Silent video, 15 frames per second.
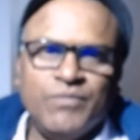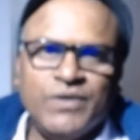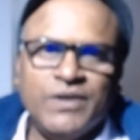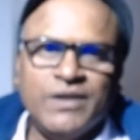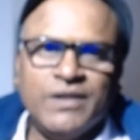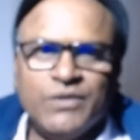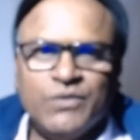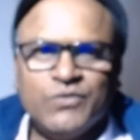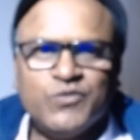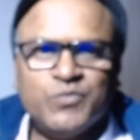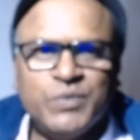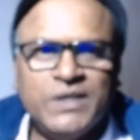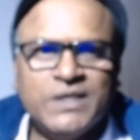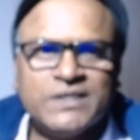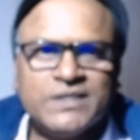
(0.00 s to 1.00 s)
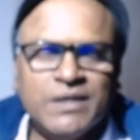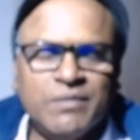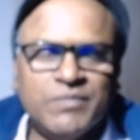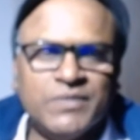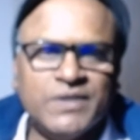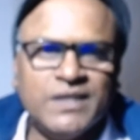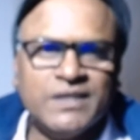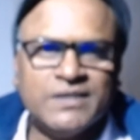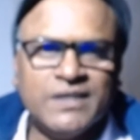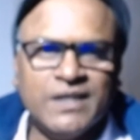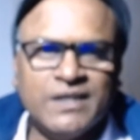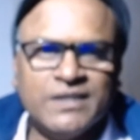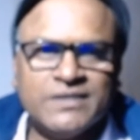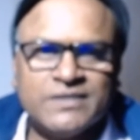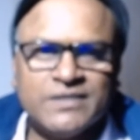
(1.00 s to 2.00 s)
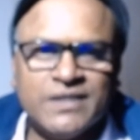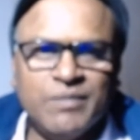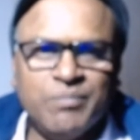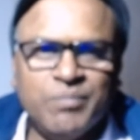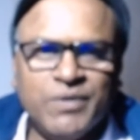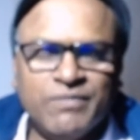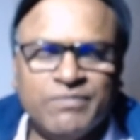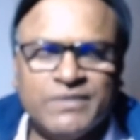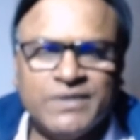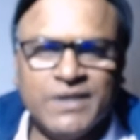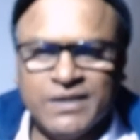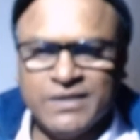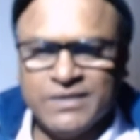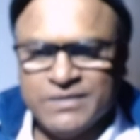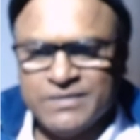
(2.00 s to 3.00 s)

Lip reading: When you speak something, that is slip of tongue.